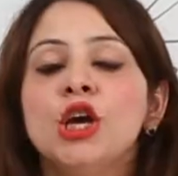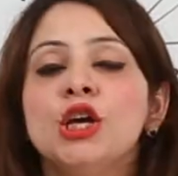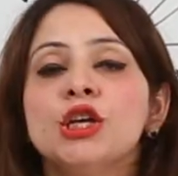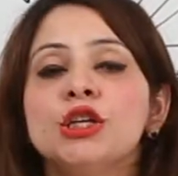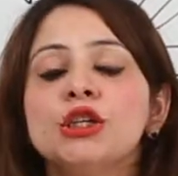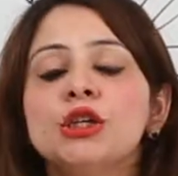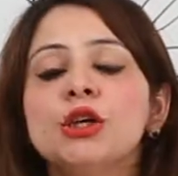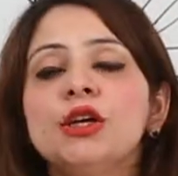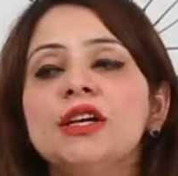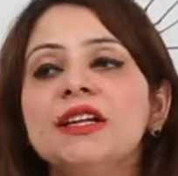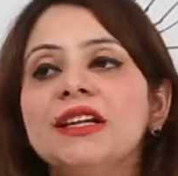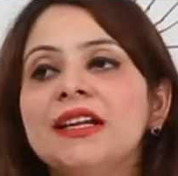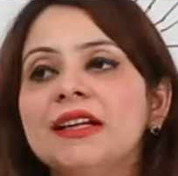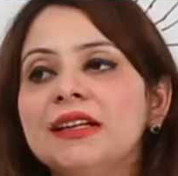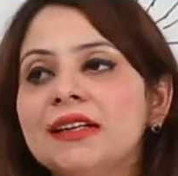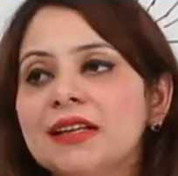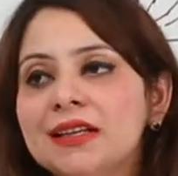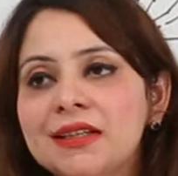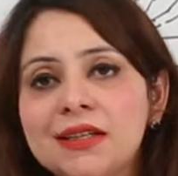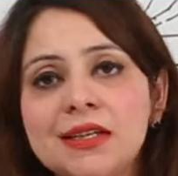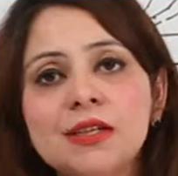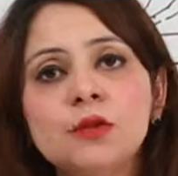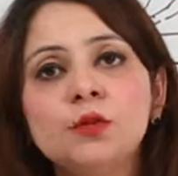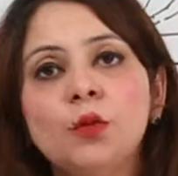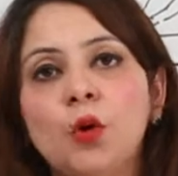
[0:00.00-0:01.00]
So
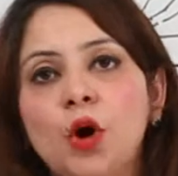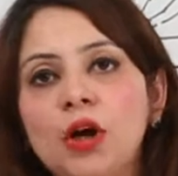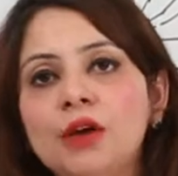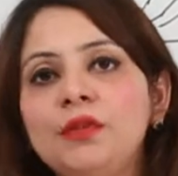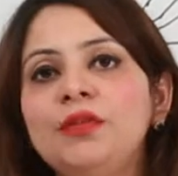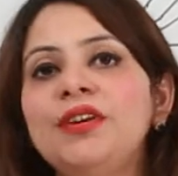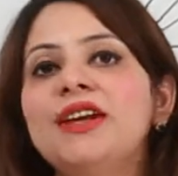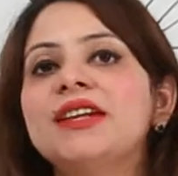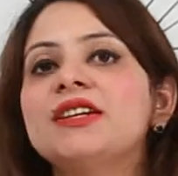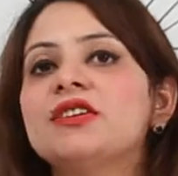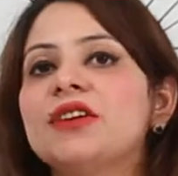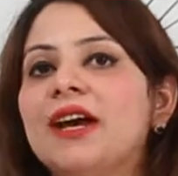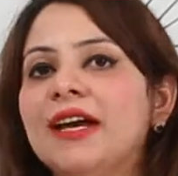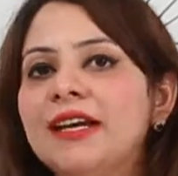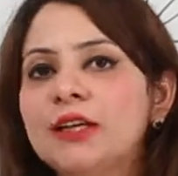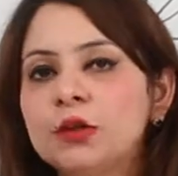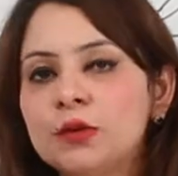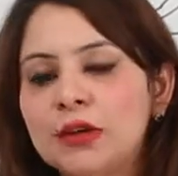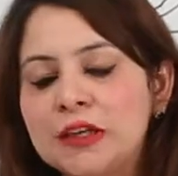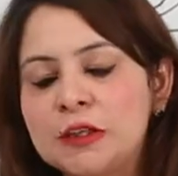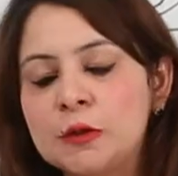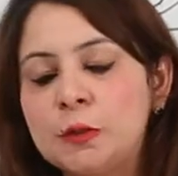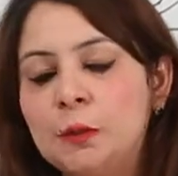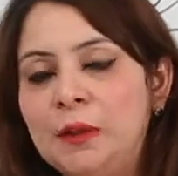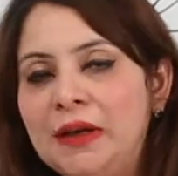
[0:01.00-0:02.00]
this is what we are trying
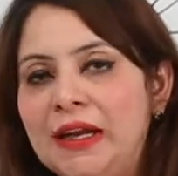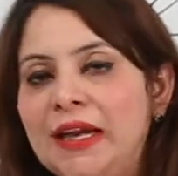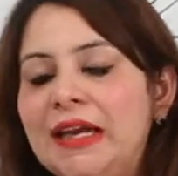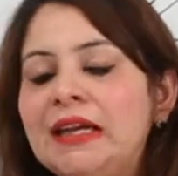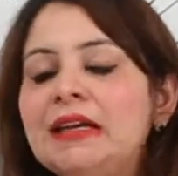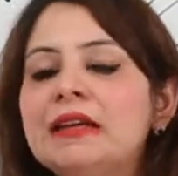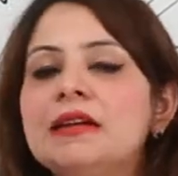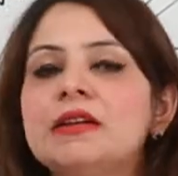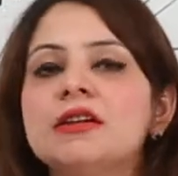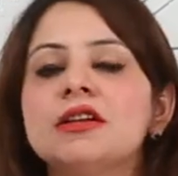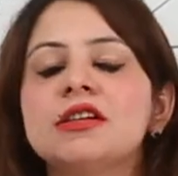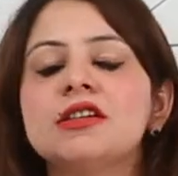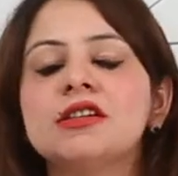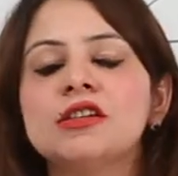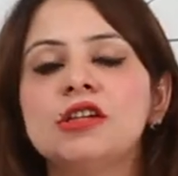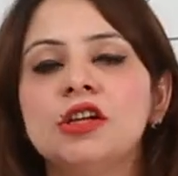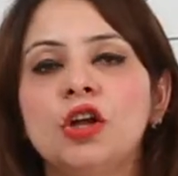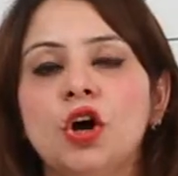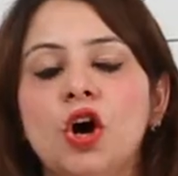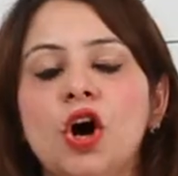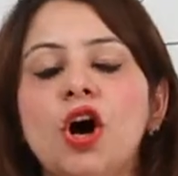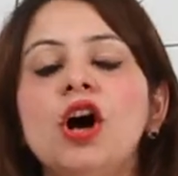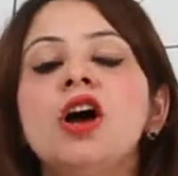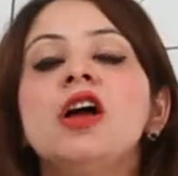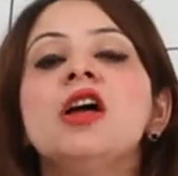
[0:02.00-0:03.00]
to explain in this
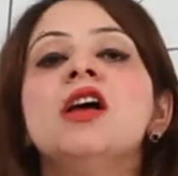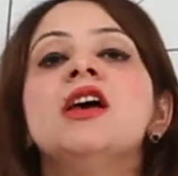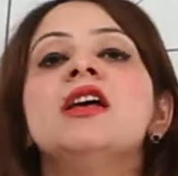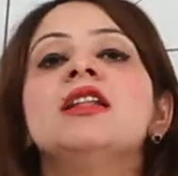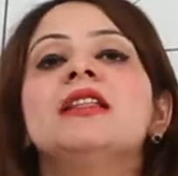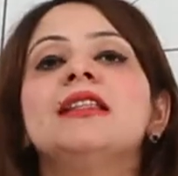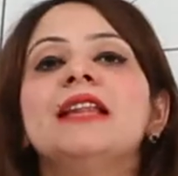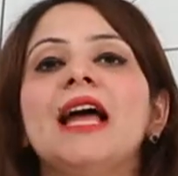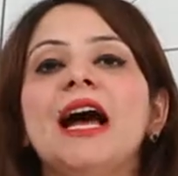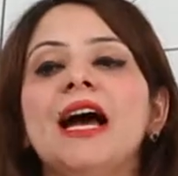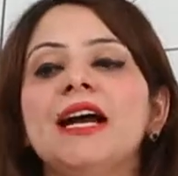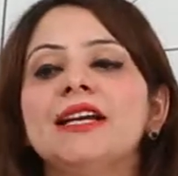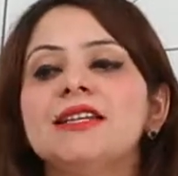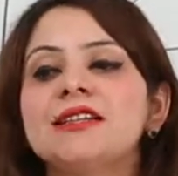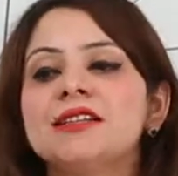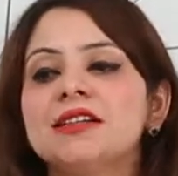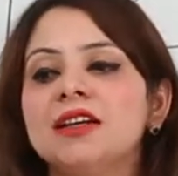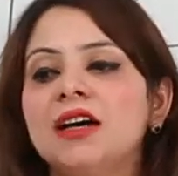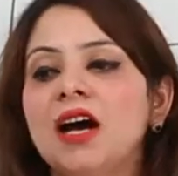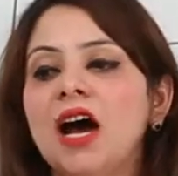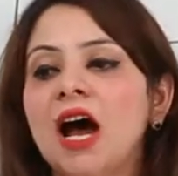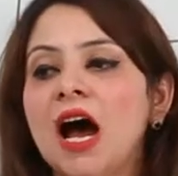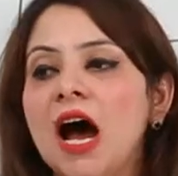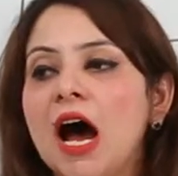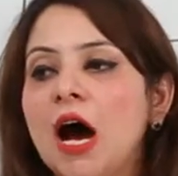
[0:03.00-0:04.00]
law that
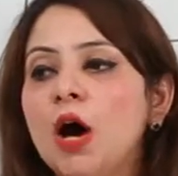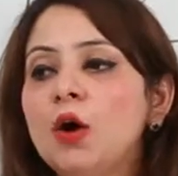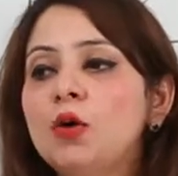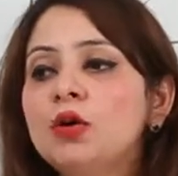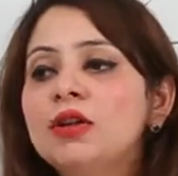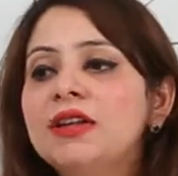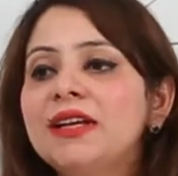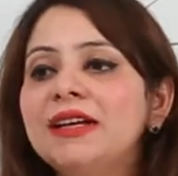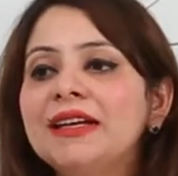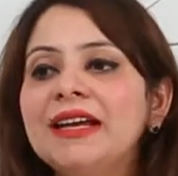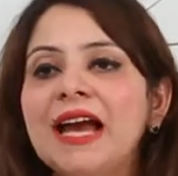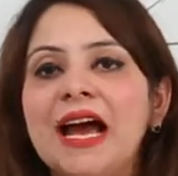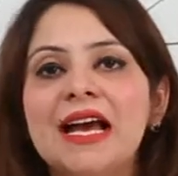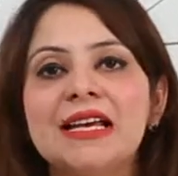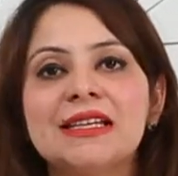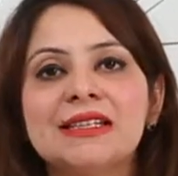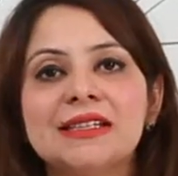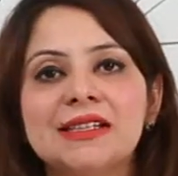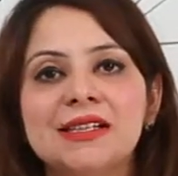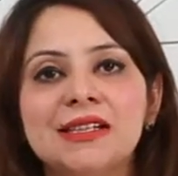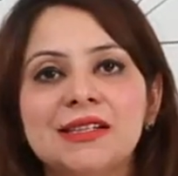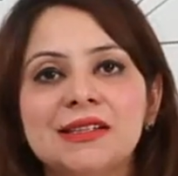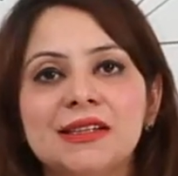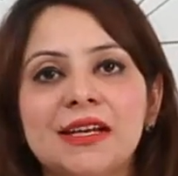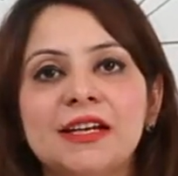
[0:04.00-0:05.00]
uh, how the
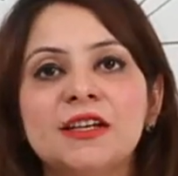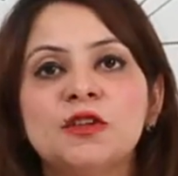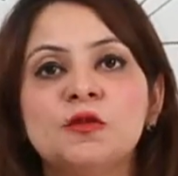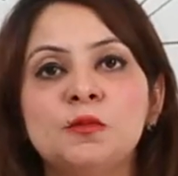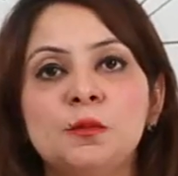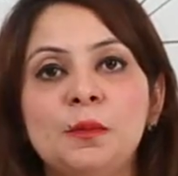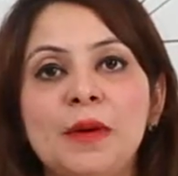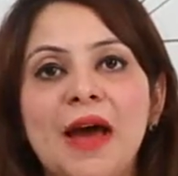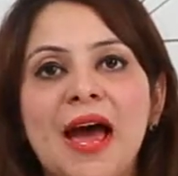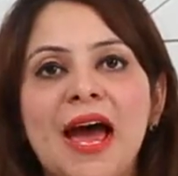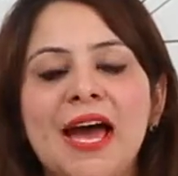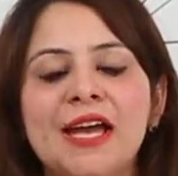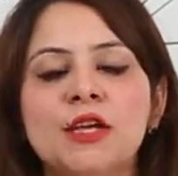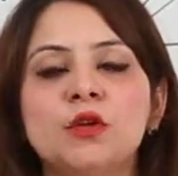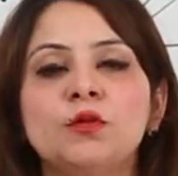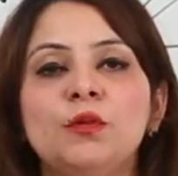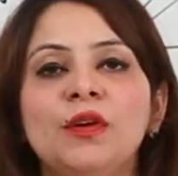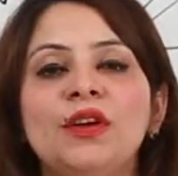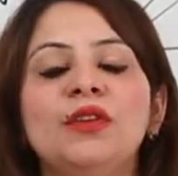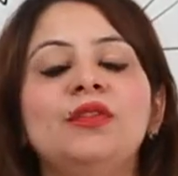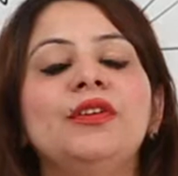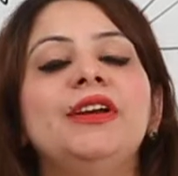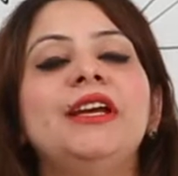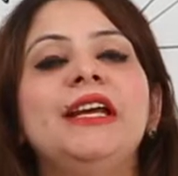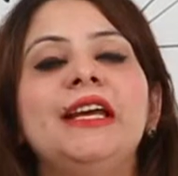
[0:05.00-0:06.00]
gases expand
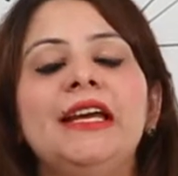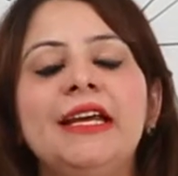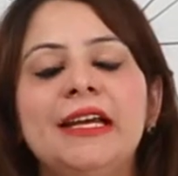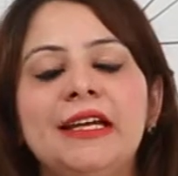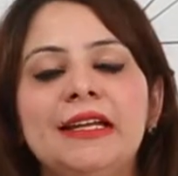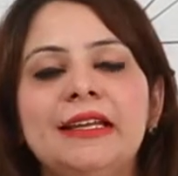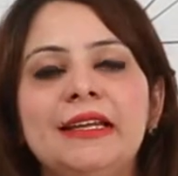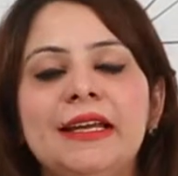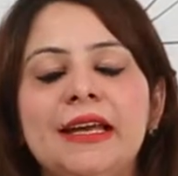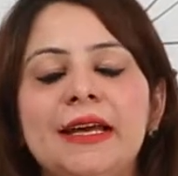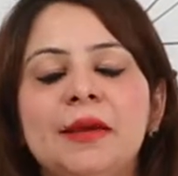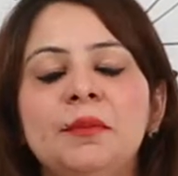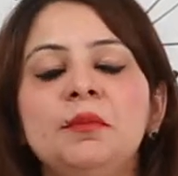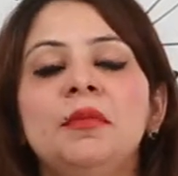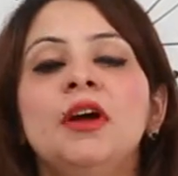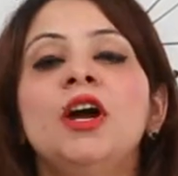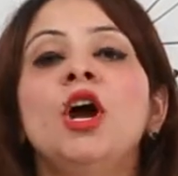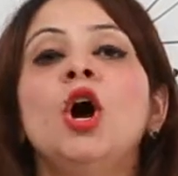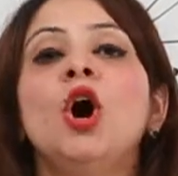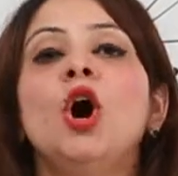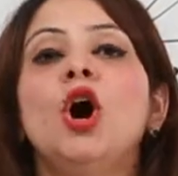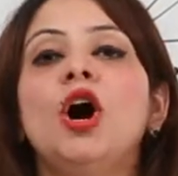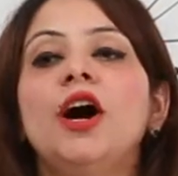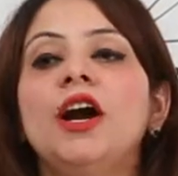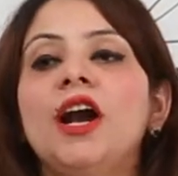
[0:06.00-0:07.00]
when we heat them
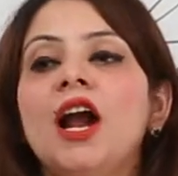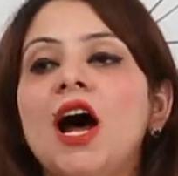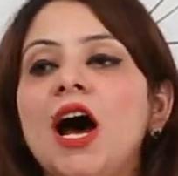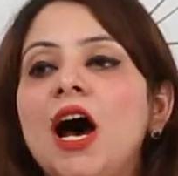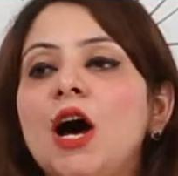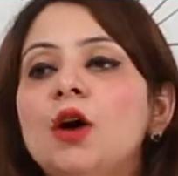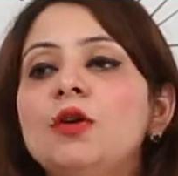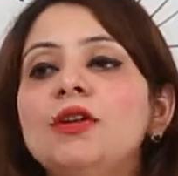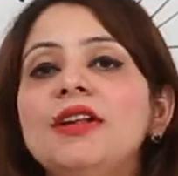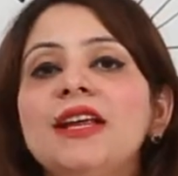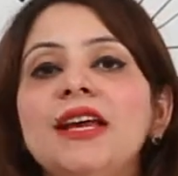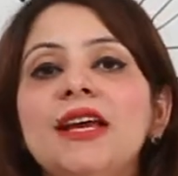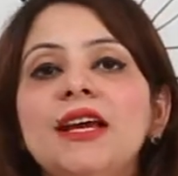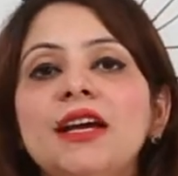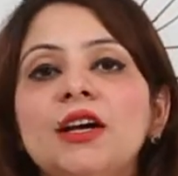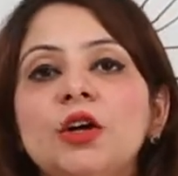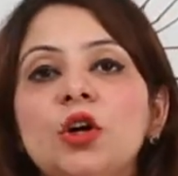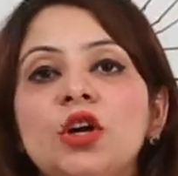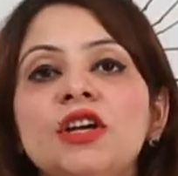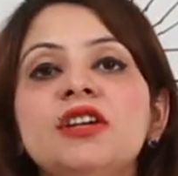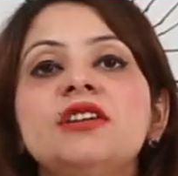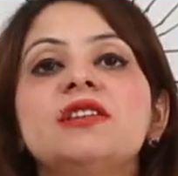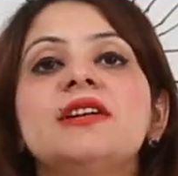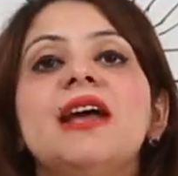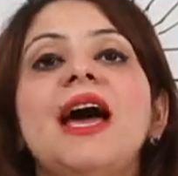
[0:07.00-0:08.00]
or how they
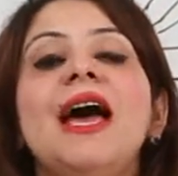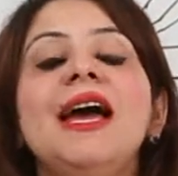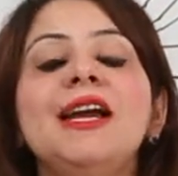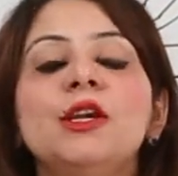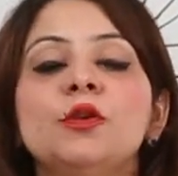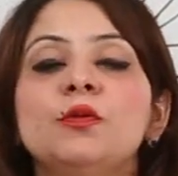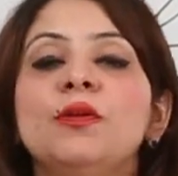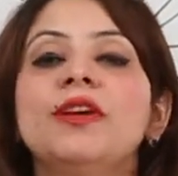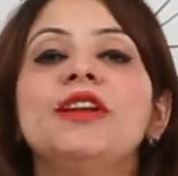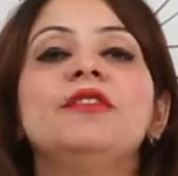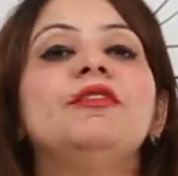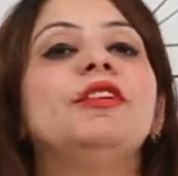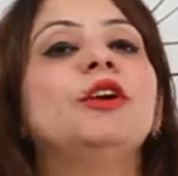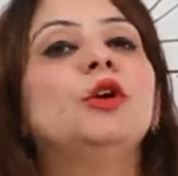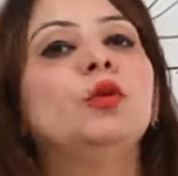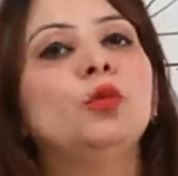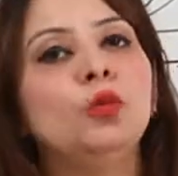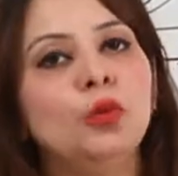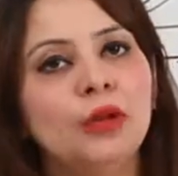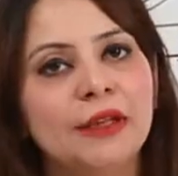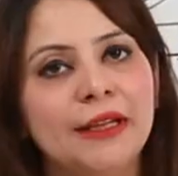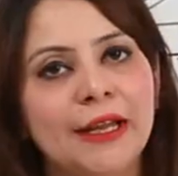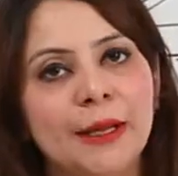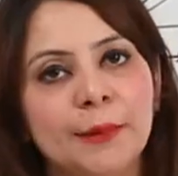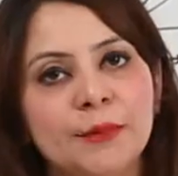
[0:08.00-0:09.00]
contract when we
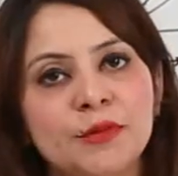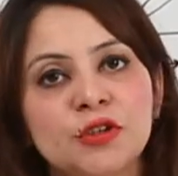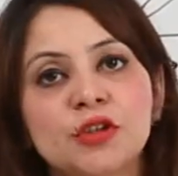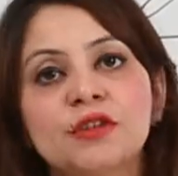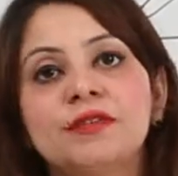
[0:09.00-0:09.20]
cool them.